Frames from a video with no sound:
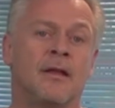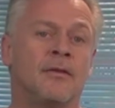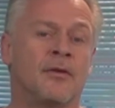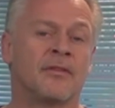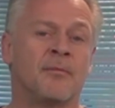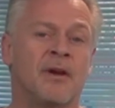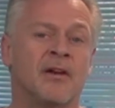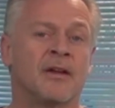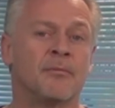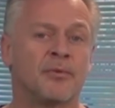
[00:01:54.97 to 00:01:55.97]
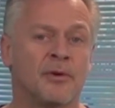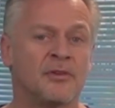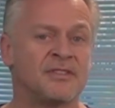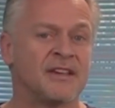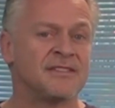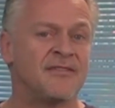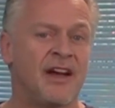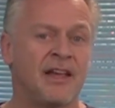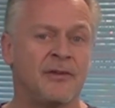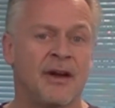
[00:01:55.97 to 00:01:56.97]
North American processed
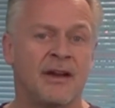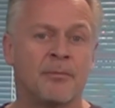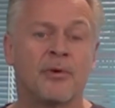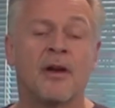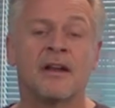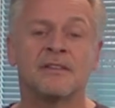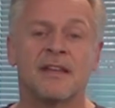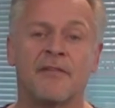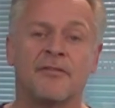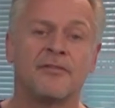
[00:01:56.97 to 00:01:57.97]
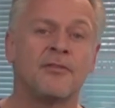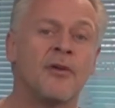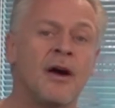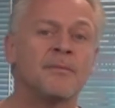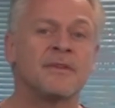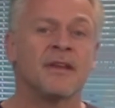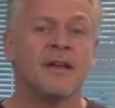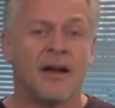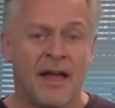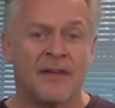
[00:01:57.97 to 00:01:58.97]
value-added products have
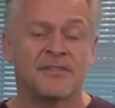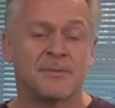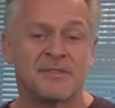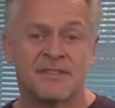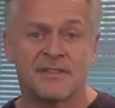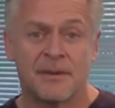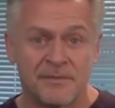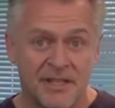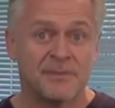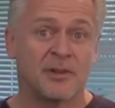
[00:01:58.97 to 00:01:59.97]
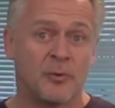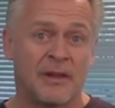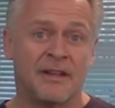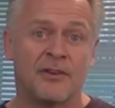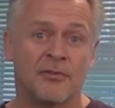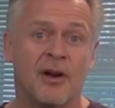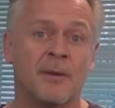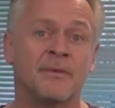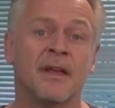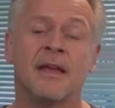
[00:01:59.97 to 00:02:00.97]
subsequently
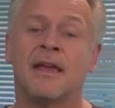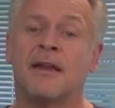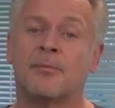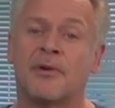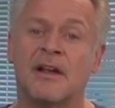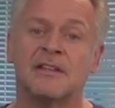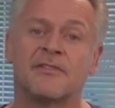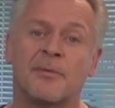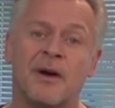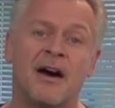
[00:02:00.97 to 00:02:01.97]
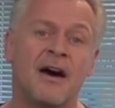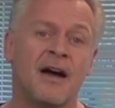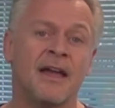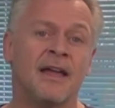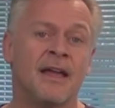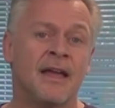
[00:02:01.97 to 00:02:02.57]
dropped in price from a high